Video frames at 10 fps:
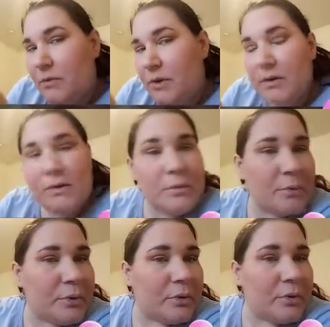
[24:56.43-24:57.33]
Very
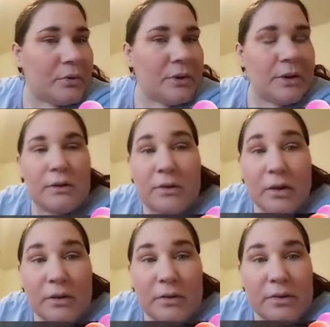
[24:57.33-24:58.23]
simple. I know it's
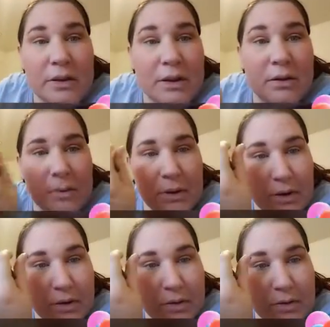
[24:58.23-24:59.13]
hard to see
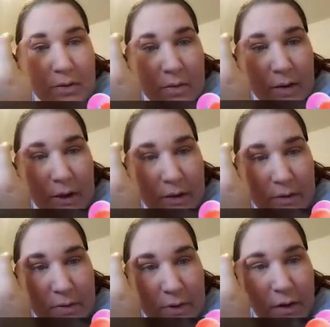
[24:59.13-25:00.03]
because the
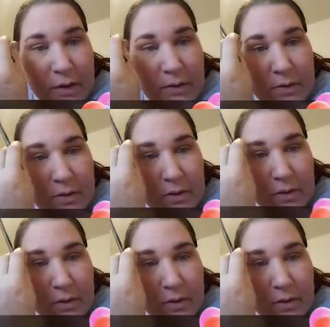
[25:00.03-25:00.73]
lighting sucks.